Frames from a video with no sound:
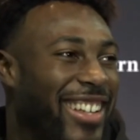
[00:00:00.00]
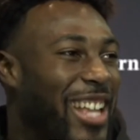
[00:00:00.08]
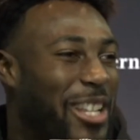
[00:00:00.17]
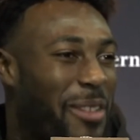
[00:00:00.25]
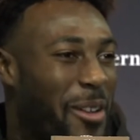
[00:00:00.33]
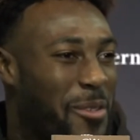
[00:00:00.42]

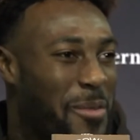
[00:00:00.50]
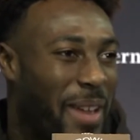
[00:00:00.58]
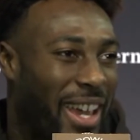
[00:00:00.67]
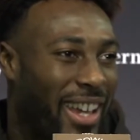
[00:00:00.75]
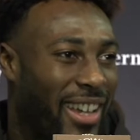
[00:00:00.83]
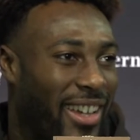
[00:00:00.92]
That's my
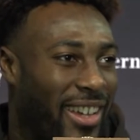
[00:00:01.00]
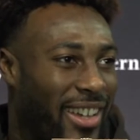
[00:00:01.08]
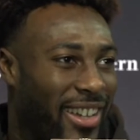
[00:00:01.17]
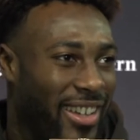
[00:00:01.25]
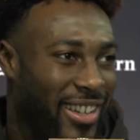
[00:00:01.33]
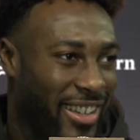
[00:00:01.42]
roommate.
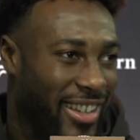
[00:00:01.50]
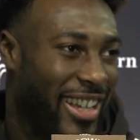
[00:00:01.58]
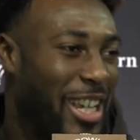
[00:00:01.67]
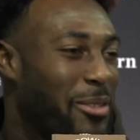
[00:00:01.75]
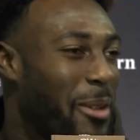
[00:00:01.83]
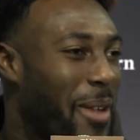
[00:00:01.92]

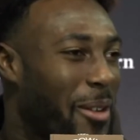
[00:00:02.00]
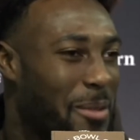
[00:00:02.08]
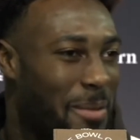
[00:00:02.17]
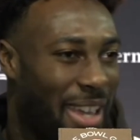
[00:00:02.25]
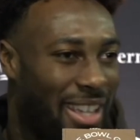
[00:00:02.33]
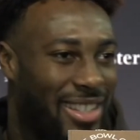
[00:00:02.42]
He's one of my
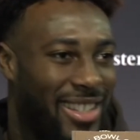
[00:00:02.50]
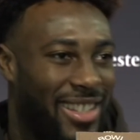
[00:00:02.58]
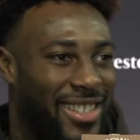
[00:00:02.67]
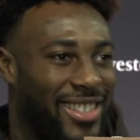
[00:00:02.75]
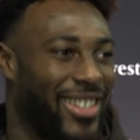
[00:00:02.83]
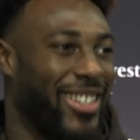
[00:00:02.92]
roommates,
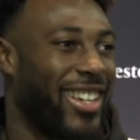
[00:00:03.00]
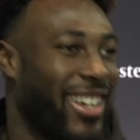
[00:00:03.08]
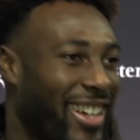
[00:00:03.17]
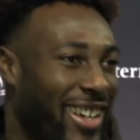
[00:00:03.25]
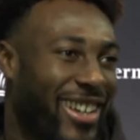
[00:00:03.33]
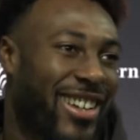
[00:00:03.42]
yeah. So
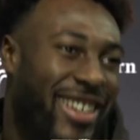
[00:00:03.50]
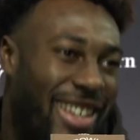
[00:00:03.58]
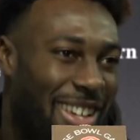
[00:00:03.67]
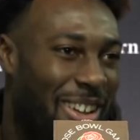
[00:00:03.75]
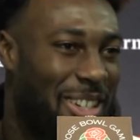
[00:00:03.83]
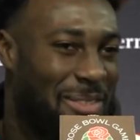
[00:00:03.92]
yeah.
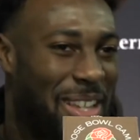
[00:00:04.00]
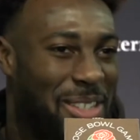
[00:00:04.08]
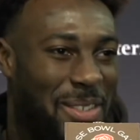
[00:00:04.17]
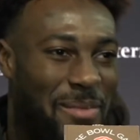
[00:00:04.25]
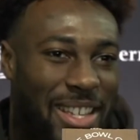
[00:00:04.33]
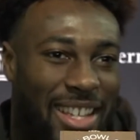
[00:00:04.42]
He always
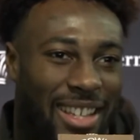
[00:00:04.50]
messes with me.